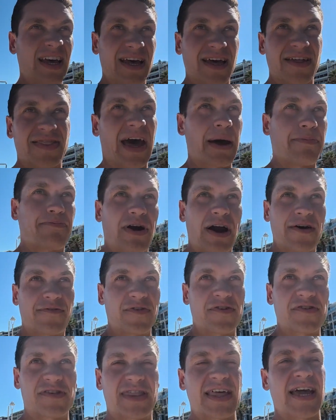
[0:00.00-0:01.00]
their
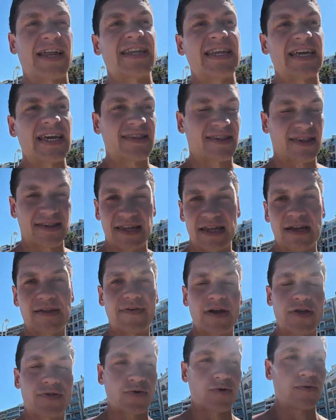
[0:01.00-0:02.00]
preference, their needs as an
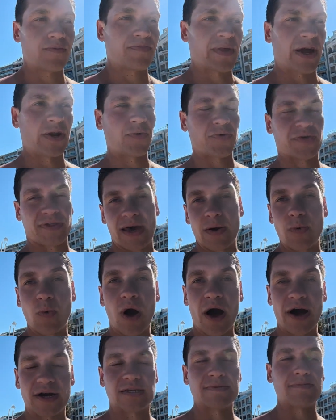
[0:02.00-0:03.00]
individual, and also their
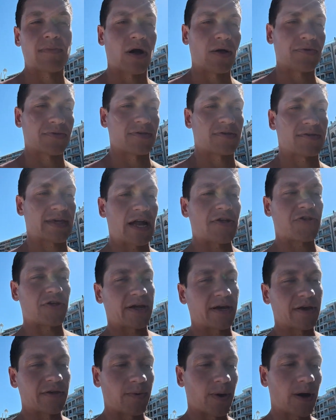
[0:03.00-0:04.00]
work demands and
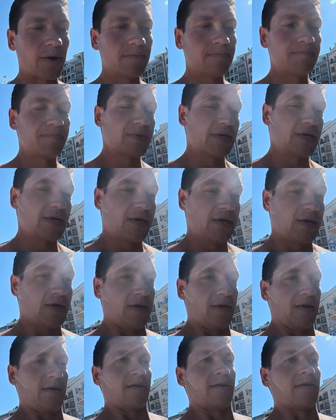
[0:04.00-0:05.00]
scheduling as well.
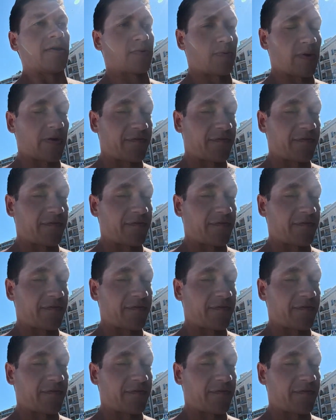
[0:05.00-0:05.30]
So we